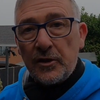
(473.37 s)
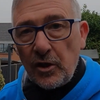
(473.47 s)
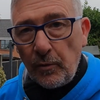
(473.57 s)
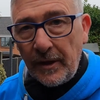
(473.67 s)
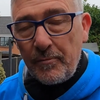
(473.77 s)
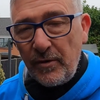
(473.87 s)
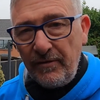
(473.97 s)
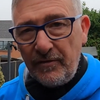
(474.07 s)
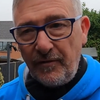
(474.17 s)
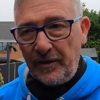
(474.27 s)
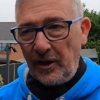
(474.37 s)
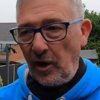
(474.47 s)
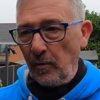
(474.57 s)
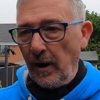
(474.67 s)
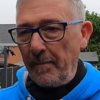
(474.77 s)
So in a previous
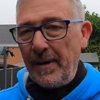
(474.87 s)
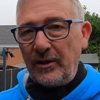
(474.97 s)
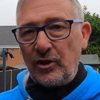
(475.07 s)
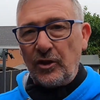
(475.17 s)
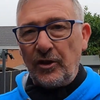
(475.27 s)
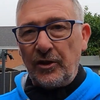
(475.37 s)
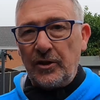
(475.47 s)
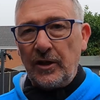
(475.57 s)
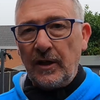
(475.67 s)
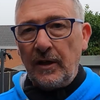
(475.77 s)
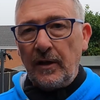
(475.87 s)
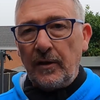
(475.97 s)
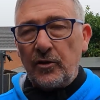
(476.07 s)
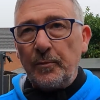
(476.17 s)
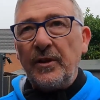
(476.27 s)
video I mentioned that
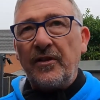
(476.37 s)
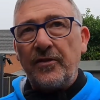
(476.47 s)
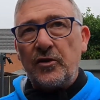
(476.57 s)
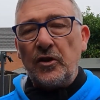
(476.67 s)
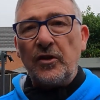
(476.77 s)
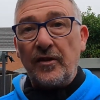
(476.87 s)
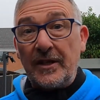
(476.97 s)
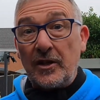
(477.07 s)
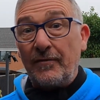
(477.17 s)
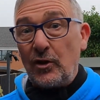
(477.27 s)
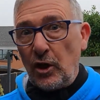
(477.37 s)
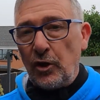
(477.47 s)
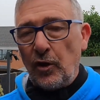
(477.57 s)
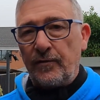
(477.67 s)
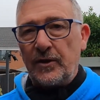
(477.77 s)
some of the certain things that I've
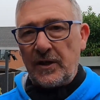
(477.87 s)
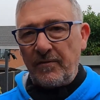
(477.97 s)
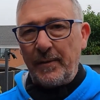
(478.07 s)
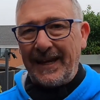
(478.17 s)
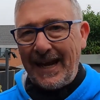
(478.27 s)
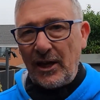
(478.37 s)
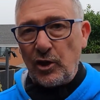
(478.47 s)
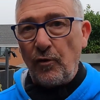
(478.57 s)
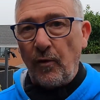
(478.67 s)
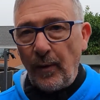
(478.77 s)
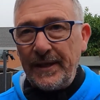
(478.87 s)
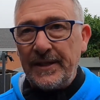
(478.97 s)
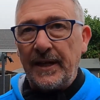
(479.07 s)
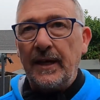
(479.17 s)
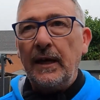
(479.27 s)
turned off to save a bit of cash over
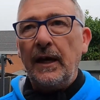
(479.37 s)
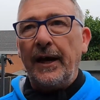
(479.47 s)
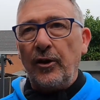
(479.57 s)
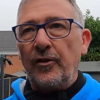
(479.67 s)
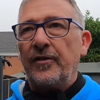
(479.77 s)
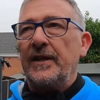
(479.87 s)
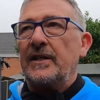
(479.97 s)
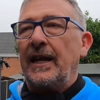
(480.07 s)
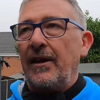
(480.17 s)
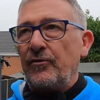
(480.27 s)
winter, and other things I'd